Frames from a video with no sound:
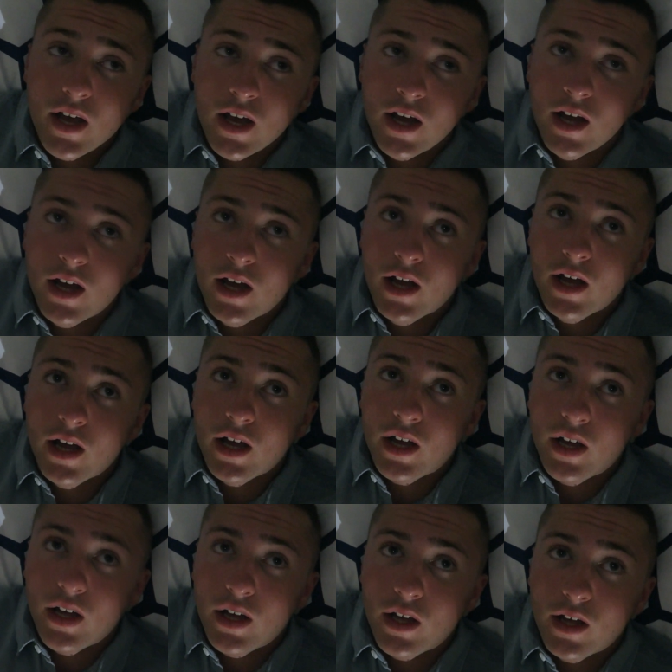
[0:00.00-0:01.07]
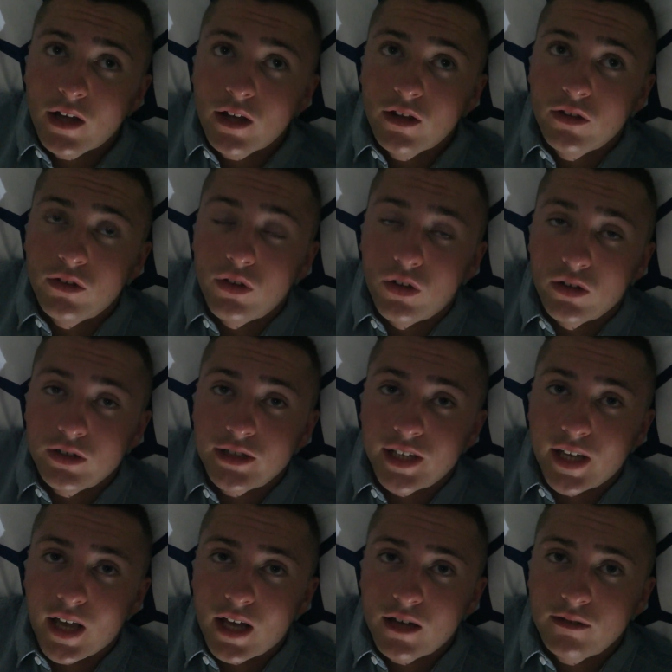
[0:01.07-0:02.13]
As long as I
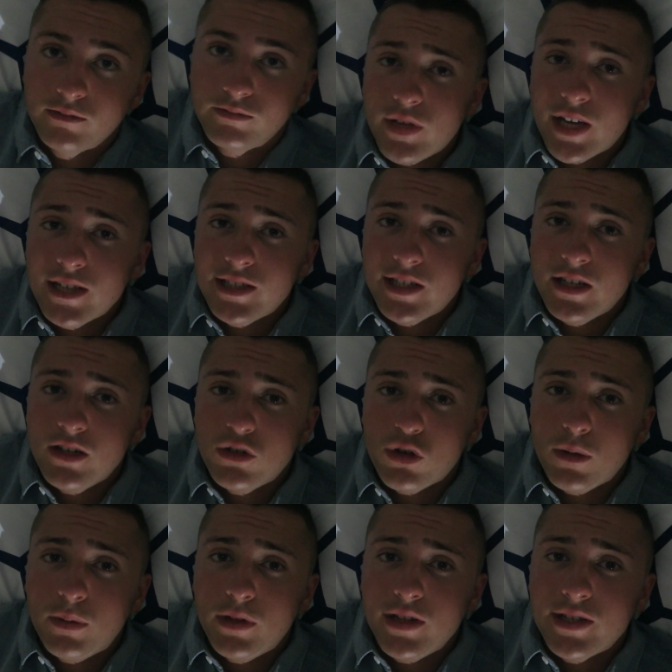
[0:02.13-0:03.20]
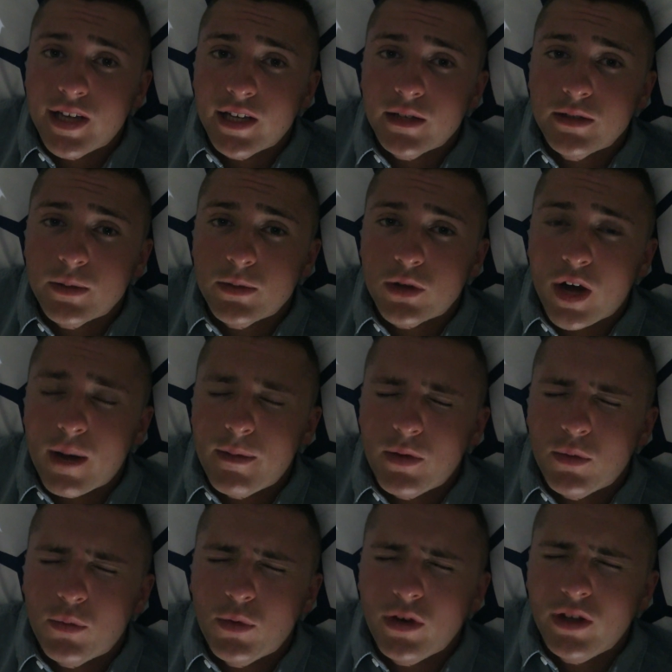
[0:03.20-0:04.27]
can. If you guys did enjoy, please like and subscribe. It
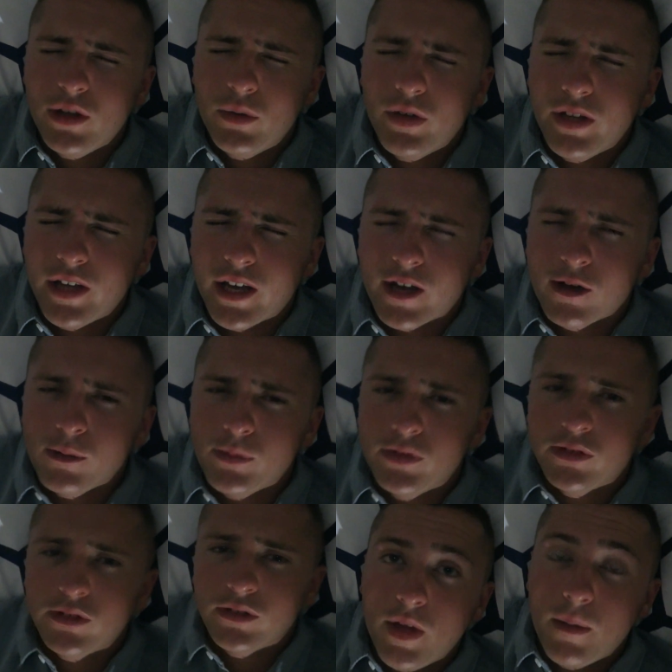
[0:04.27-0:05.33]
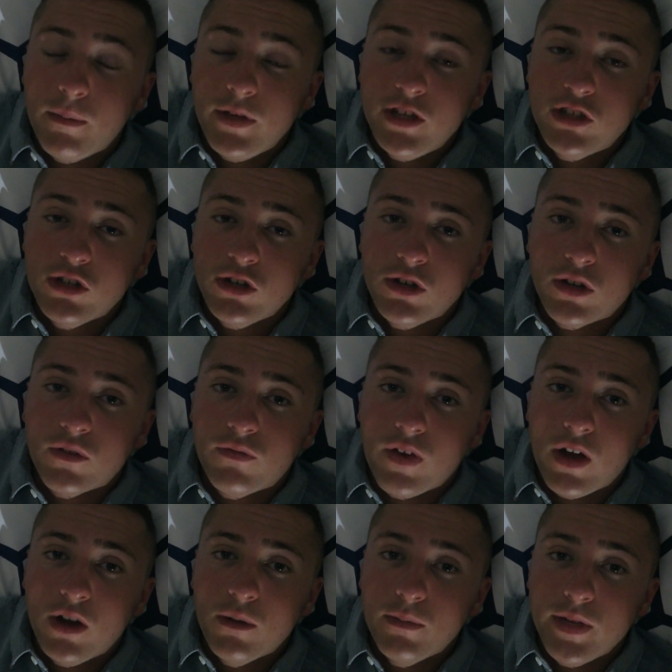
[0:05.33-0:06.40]
really, really helps. And be sure to
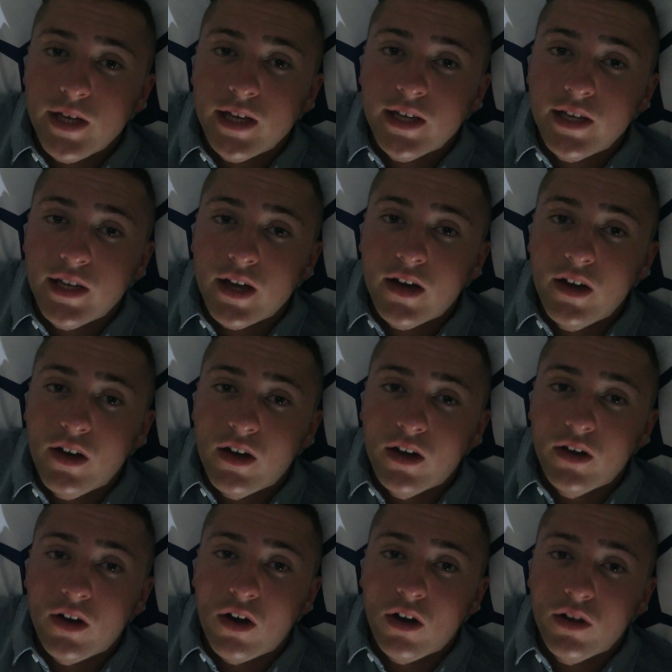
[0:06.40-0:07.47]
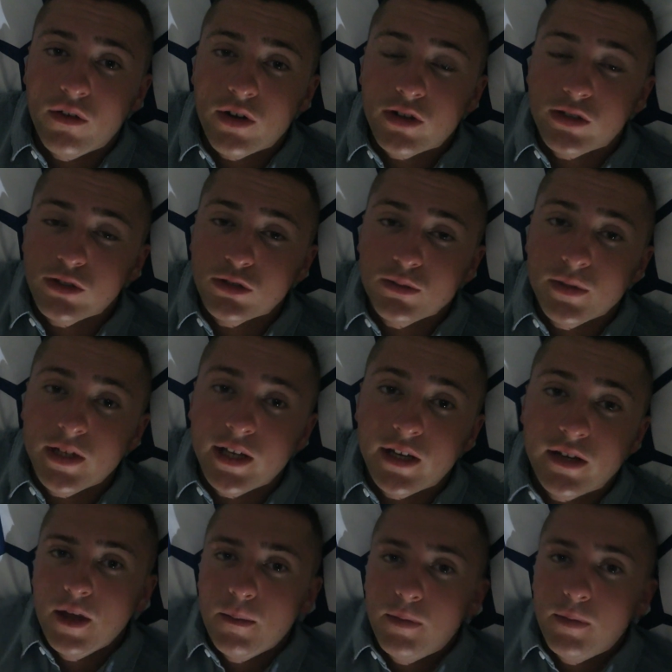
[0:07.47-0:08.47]
follow me and Kiana on all of our social media.